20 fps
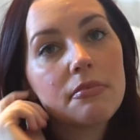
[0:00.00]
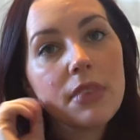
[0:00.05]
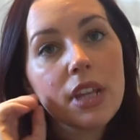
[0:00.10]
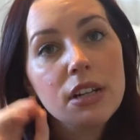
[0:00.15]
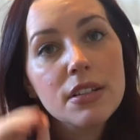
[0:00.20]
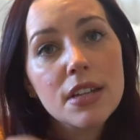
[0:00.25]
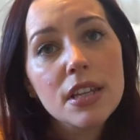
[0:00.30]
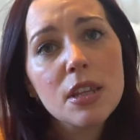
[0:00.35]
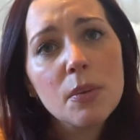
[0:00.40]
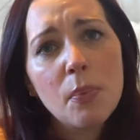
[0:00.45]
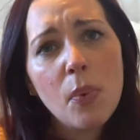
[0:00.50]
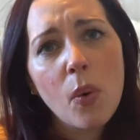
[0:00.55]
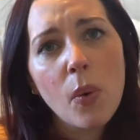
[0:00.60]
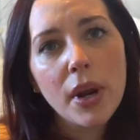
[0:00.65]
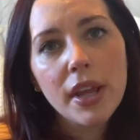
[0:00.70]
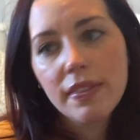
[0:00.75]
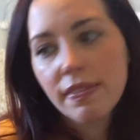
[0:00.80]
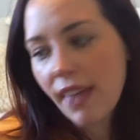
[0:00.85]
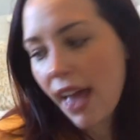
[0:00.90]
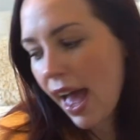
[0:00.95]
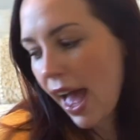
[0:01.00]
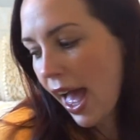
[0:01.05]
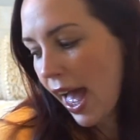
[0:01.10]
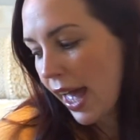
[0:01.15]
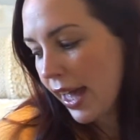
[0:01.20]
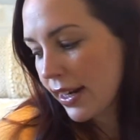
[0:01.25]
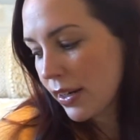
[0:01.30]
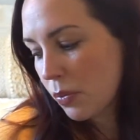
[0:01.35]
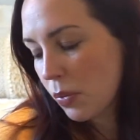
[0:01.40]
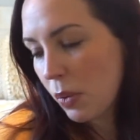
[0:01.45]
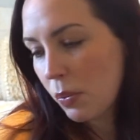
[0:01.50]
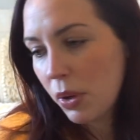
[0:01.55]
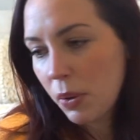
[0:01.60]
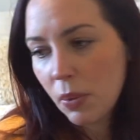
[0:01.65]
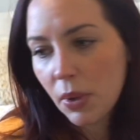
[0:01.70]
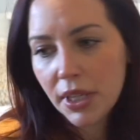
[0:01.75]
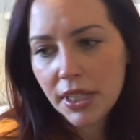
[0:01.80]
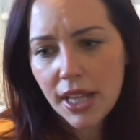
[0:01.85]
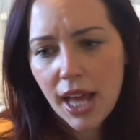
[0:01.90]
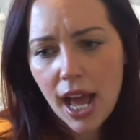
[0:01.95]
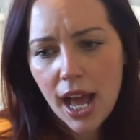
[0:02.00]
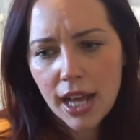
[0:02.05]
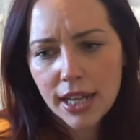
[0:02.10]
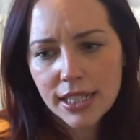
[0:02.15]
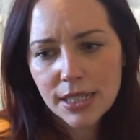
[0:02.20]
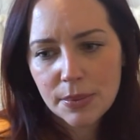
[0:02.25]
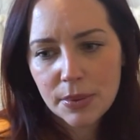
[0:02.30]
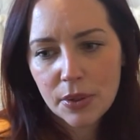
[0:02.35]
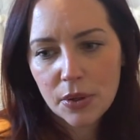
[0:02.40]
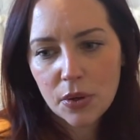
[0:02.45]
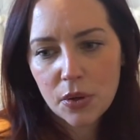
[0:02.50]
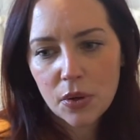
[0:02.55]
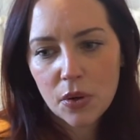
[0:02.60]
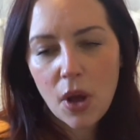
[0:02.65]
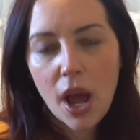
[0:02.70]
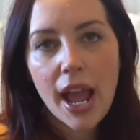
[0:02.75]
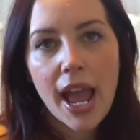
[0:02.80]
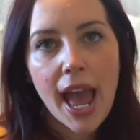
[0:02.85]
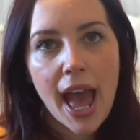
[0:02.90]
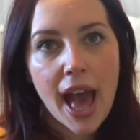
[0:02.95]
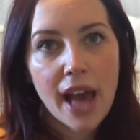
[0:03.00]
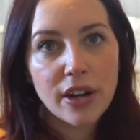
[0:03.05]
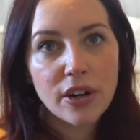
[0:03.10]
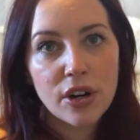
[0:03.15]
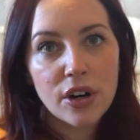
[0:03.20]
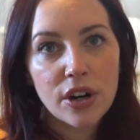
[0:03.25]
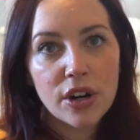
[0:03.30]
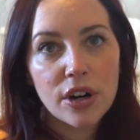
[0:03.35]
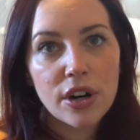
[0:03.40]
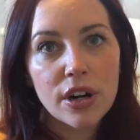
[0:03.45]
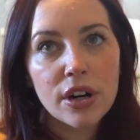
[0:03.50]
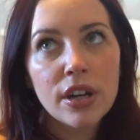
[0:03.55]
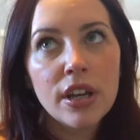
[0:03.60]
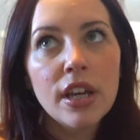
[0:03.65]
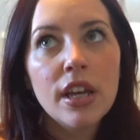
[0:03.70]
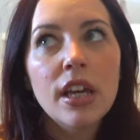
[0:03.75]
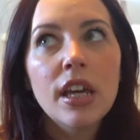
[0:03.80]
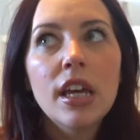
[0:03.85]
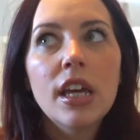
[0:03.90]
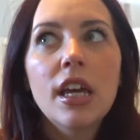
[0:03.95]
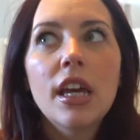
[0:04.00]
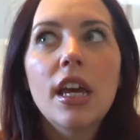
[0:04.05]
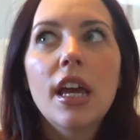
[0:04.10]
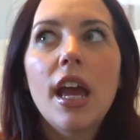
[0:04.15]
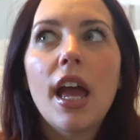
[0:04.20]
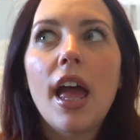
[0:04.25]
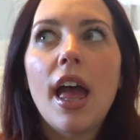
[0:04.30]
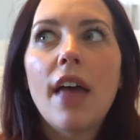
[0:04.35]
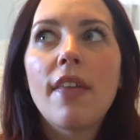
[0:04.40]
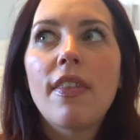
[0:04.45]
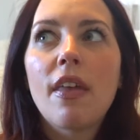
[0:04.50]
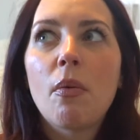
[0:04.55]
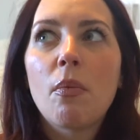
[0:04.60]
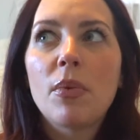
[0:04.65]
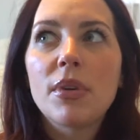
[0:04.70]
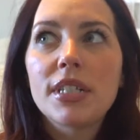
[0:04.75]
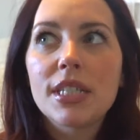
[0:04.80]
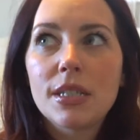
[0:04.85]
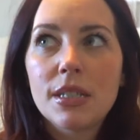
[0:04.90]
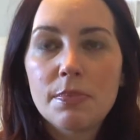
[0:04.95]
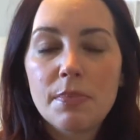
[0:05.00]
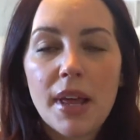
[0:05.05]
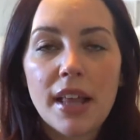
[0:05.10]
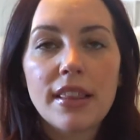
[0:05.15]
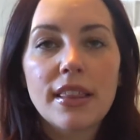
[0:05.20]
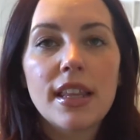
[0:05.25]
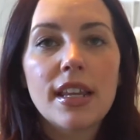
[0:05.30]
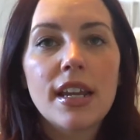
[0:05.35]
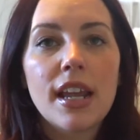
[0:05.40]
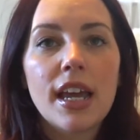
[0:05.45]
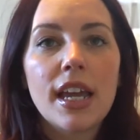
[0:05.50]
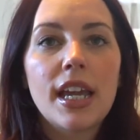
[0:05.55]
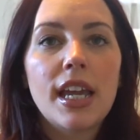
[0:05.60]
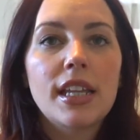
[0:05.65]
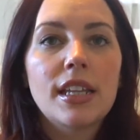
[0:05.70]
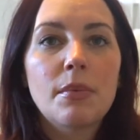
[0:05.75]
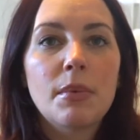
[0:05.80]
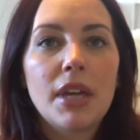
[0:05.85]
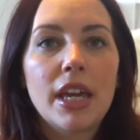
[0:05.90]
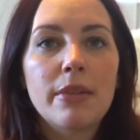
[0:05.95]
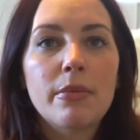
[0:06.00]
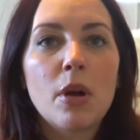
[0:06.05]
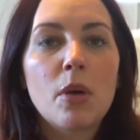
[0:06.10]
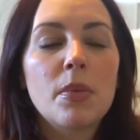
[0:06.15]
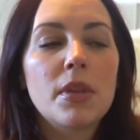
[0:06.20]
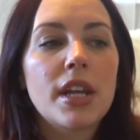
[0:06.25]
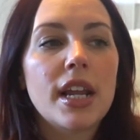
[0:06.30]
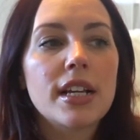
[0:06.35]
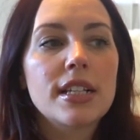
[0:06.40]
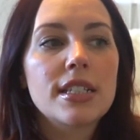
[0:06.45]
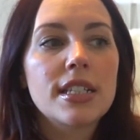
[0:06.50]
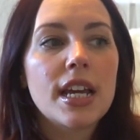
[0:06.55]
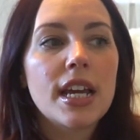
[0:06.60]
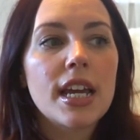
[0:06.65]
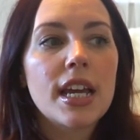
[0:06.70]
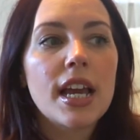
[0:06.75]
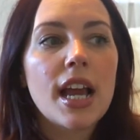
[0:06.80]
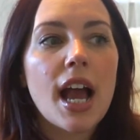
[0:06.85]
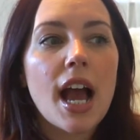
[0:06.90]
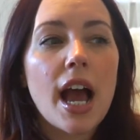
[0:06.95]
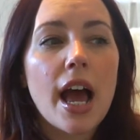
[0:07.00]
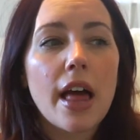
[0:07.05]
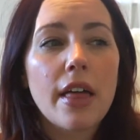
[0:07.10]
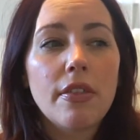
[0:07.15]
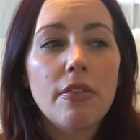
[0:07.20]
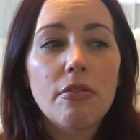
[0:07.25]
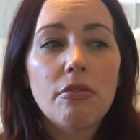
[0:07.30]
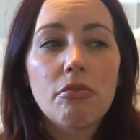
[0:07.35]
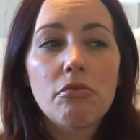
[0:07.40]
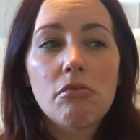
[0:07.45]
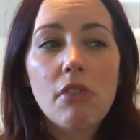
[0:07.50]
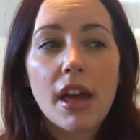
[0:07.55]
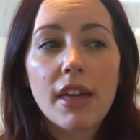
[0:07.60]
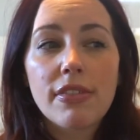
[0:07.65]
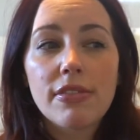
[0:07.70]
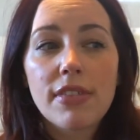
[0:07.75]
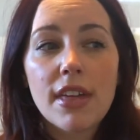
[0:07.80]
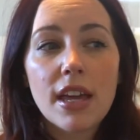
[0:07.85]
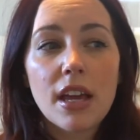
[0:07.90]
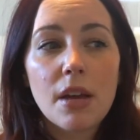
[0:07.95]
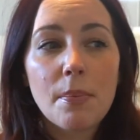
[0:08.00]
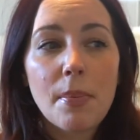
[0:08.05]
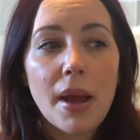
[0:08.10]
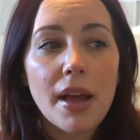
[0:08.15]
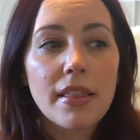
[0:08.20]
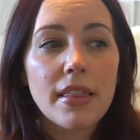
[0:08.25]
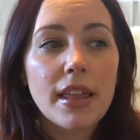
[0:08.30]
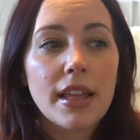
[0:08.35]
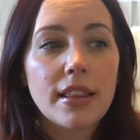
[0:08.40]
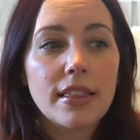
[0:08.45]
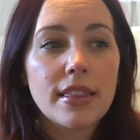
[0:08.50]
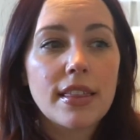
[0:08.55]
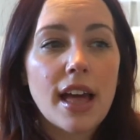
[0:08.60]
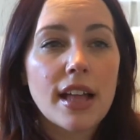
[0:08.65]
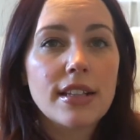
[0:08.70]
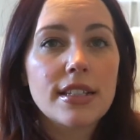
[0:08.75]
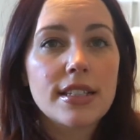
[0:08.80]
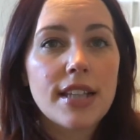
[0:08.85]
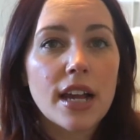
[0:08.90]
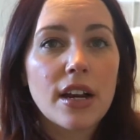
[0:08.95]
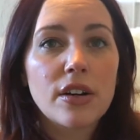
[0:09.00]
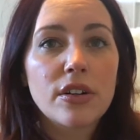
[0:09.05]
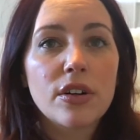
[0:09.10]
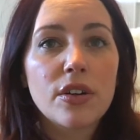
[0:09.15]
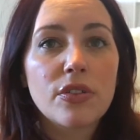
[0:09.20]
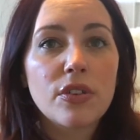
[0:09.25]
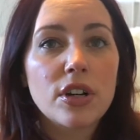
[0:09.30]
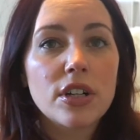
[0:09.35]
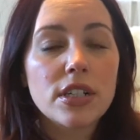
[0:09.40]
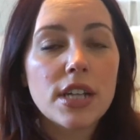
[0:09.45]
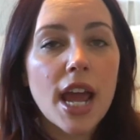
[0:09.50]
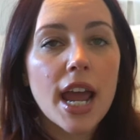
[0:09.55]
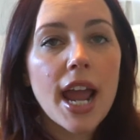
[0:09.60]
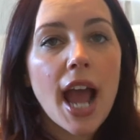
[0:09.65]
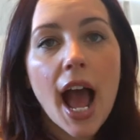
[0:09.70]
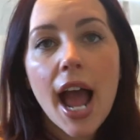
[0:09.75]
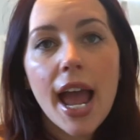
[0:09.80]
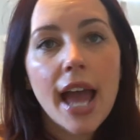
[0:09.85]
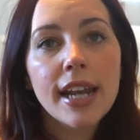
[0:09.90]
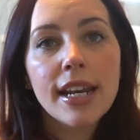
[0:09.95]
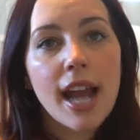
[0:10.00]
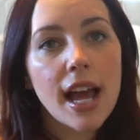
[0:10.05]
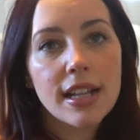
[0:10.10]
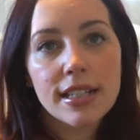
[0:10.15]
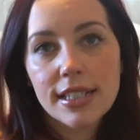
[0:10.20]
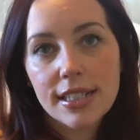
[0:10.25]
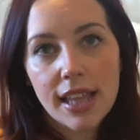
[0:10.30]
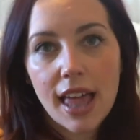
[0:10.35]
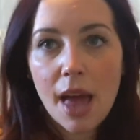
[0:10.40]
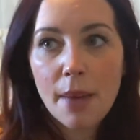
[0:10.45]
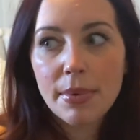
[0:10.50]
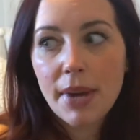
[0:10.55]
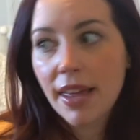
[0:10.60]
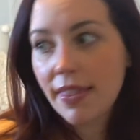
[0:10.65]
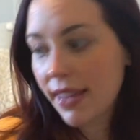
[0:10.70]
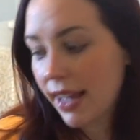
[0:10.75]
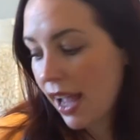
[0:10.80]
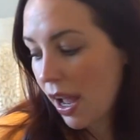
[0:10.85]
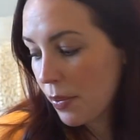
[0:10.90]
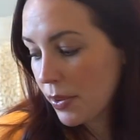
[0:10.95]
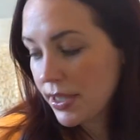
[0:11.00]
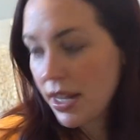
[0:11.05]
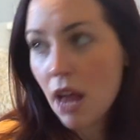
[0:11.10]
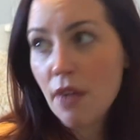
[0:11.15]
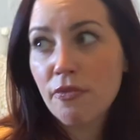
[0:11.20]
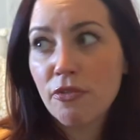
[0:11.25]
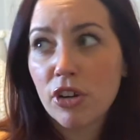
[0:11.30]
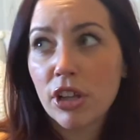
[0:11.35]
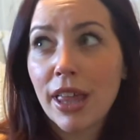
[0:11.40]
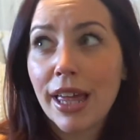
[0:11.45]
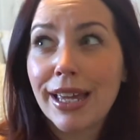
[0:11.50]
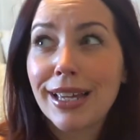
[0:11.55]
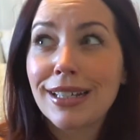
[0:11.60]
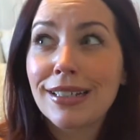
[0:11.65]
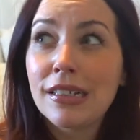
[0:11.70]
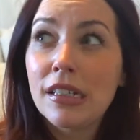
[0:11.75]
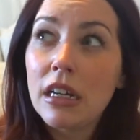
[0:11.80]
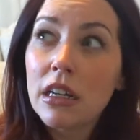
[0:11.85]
to the point that when we were in the hospital, I had her, and then we spent the night, and then we came home the next night. I think by like that second or third day, I had not slept. I think I was up for like